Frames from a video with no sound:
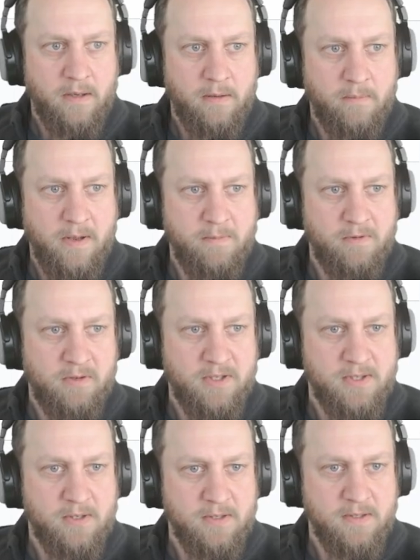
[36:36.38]
Maybe
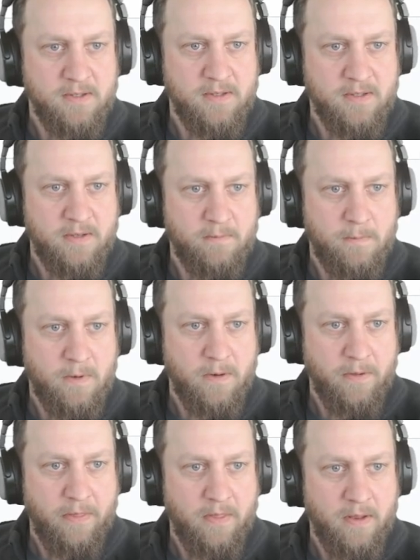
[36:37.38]
resources is the
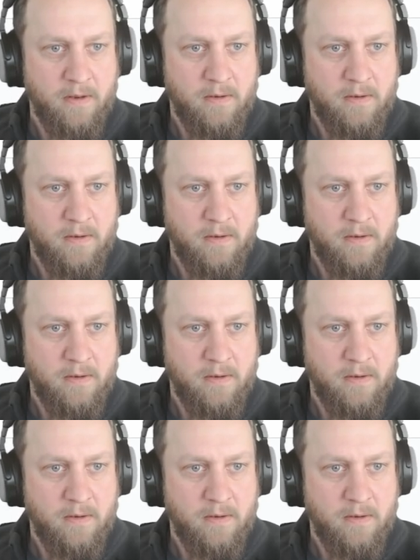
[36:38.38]
wrong thing.